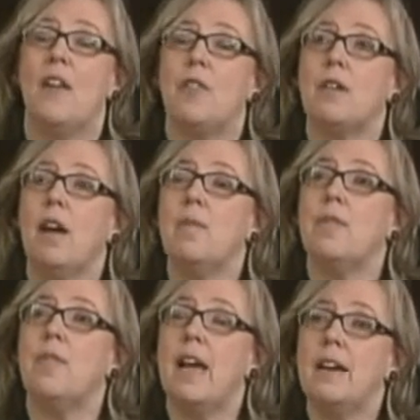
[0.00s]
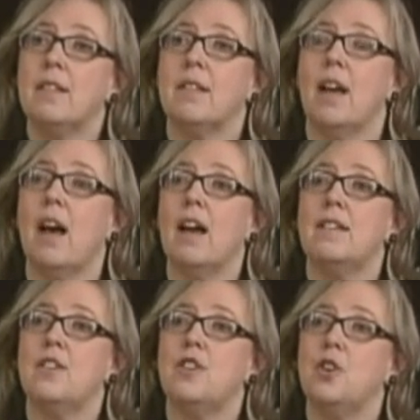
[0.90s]
at the time that they
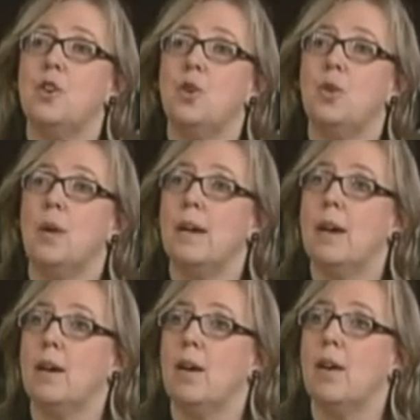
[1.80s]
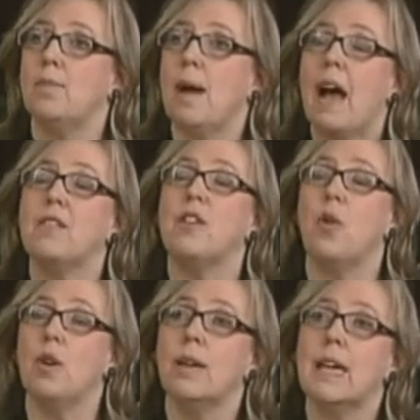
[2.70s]
decide to pass an
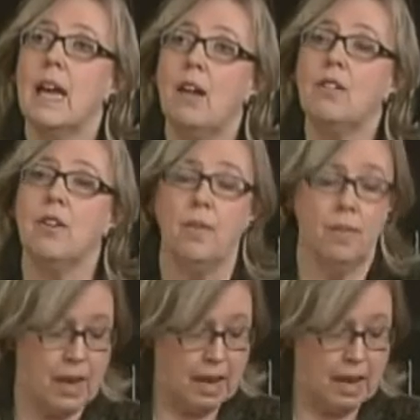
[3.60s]
order in Council,